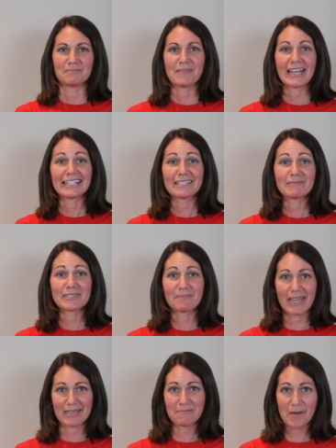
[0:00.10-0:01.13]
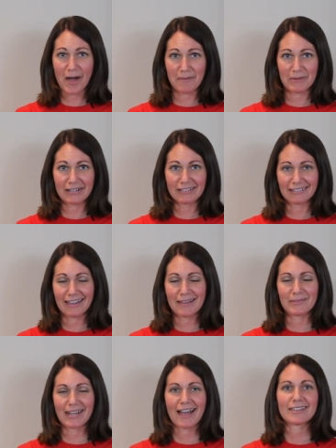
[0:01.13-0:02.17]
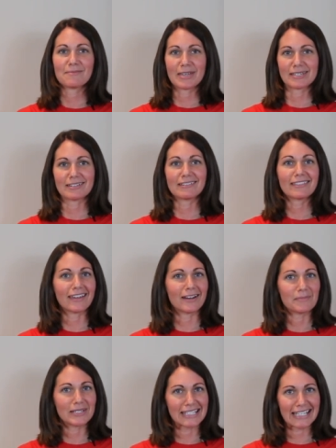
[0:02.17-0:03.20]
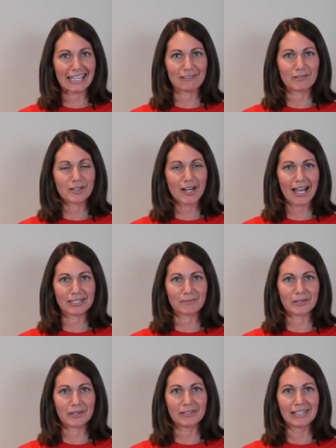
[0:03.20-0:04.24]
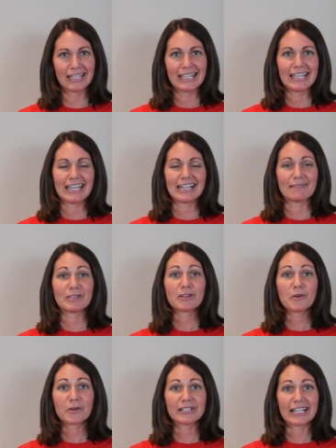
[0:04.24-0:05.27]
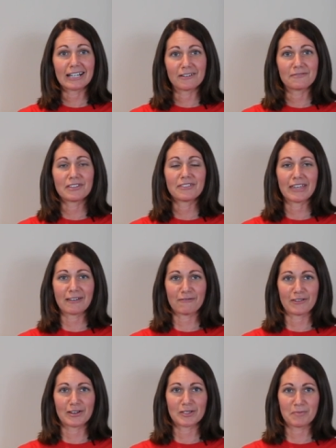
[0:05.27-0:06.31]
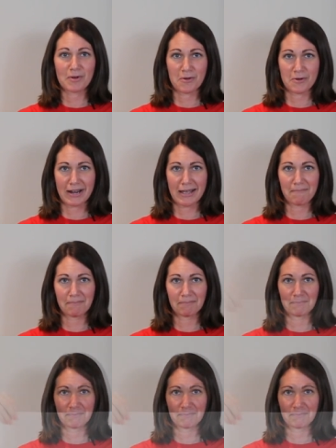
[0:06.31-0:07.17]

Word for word: My name is Megan Palmer. I'm an occupational therapist at Gaylord Hospital, and I'm the coordinator of the Think First program.